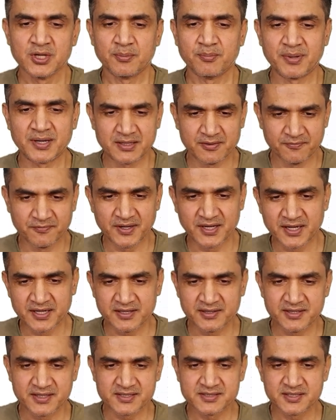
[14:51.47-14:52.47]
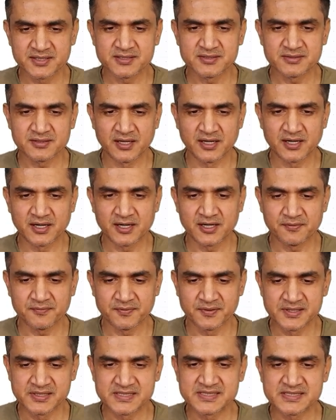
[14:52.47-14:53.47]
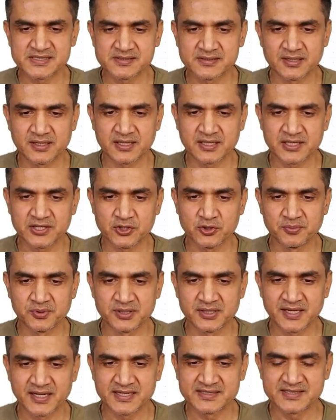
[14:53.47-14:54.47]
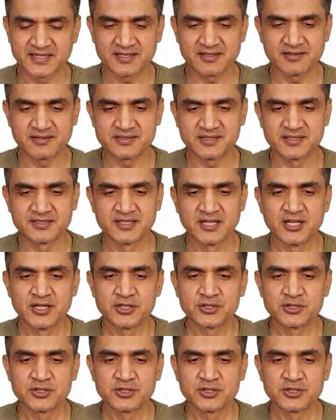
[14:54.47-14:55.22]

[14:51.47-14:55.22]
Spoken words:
But when I test this, it will give me the exact result.